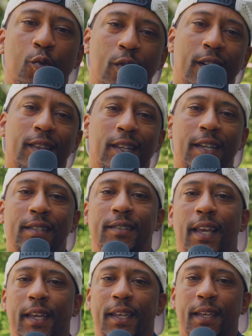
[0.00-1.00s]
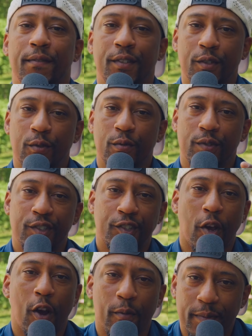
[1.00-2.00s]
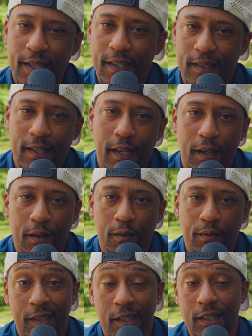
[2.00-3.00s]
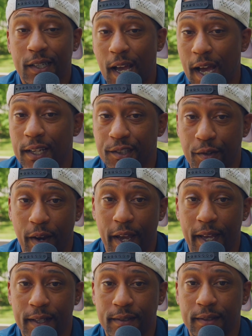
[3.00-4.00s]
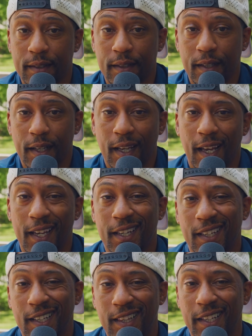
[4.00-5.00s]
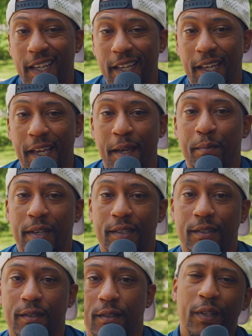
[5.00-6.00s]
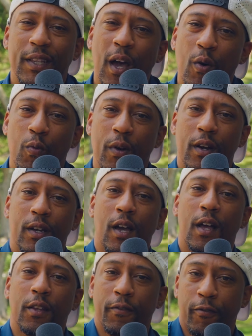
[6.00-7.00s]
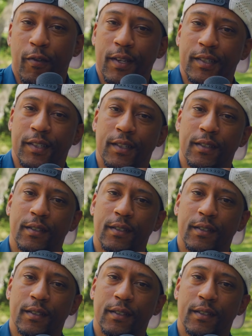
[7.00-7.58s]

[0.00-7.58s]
want a lens that gives you sharp detail, good contrast, and a clean image without weird color fringing